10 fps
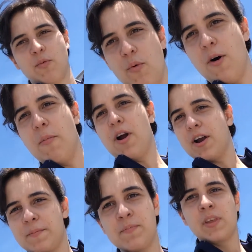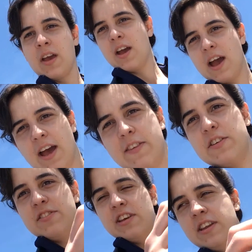or Walmart,
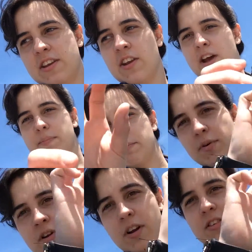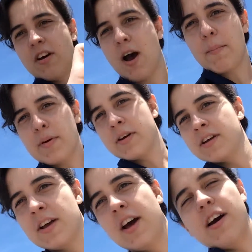and they just heated it up and put it on top
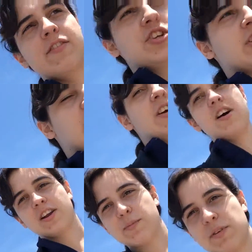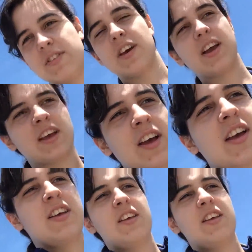of the chili dog, and I'm just like,